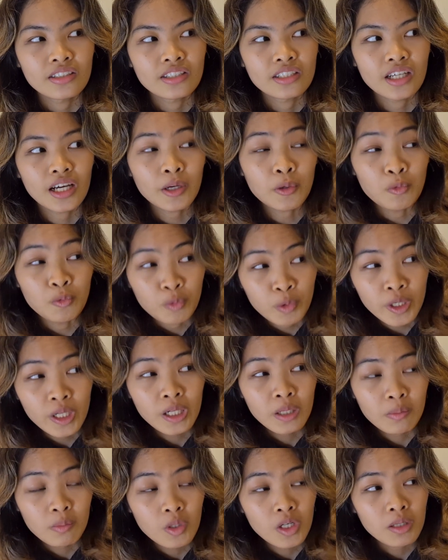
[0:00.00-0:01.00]
I
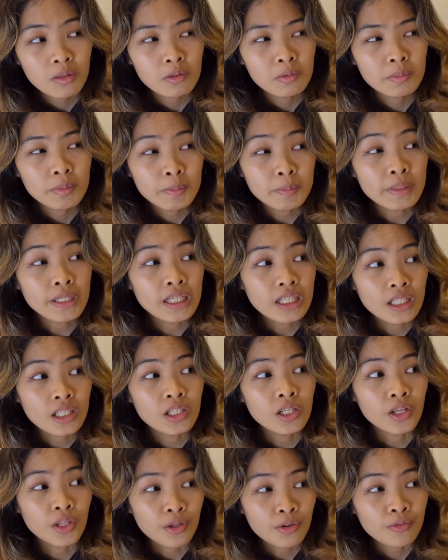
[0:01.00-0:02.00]
will probably make
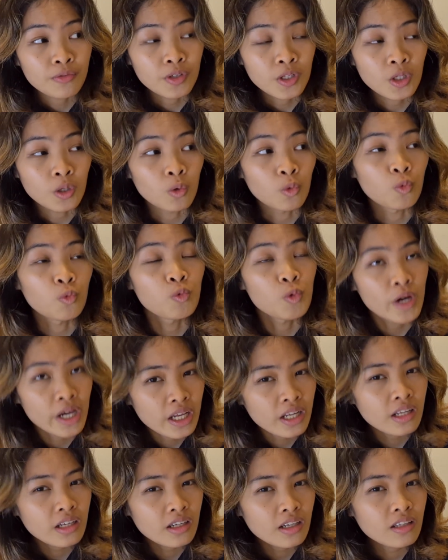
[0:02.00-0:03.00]
another video when
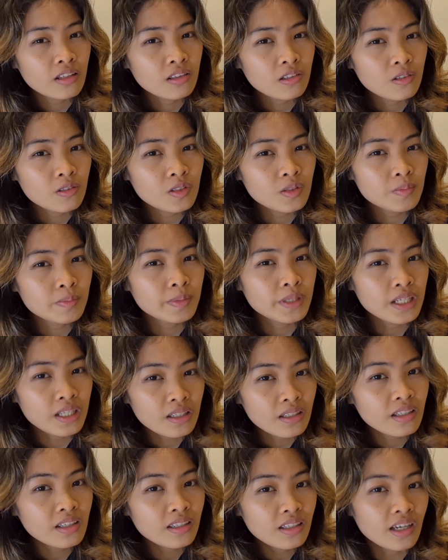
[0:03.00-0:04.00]
I get those
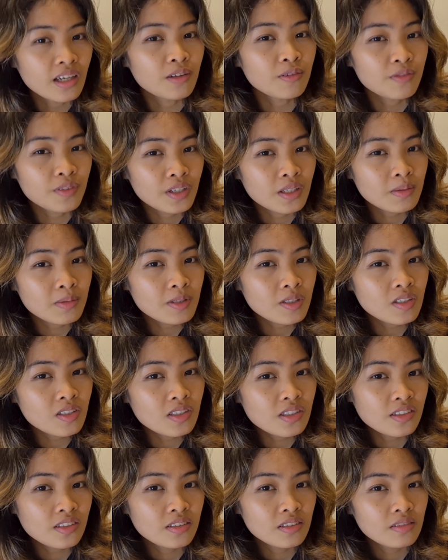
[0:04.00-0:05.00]
PLA
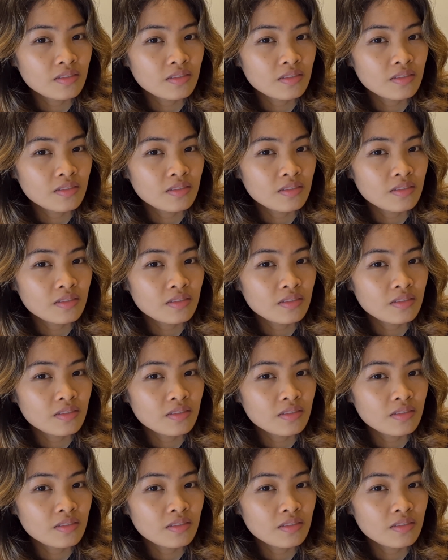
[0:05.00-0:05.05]
nanofibers.